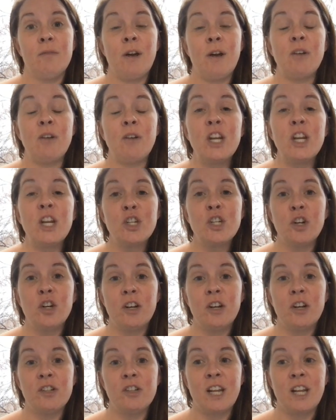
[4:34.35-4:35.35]
foundational
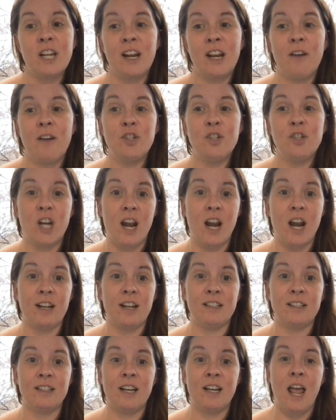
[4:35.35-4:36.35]
understanding of
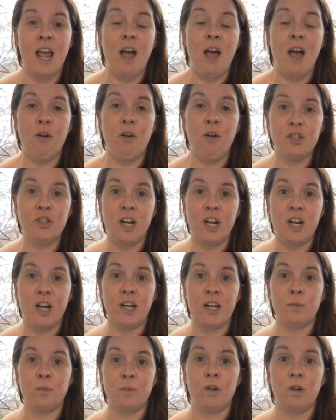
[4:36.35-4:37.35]
genetics and how
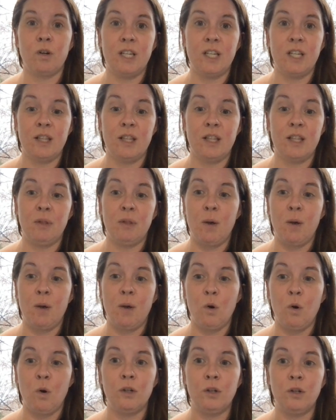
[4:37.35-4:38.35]
genetics works in the
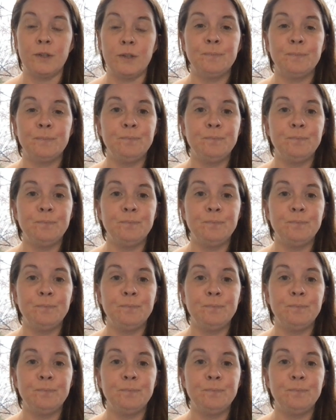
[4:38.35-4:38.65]
plant world.